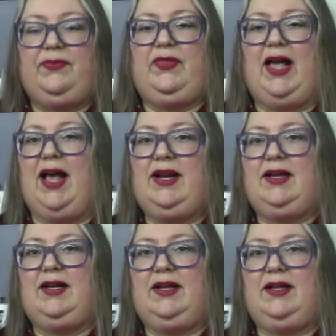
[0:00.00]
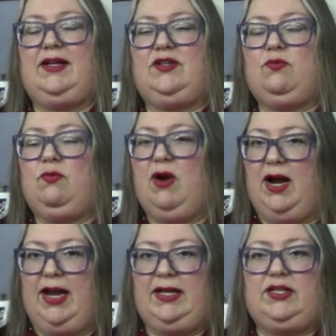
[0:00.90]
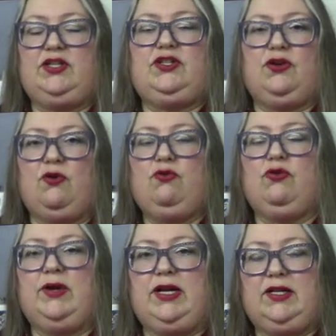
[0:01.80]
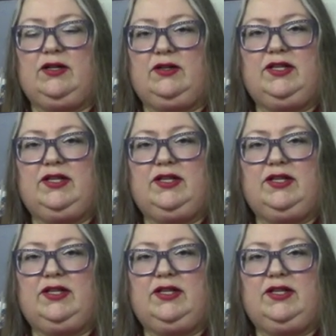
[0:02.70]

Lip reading: That is why it's so critical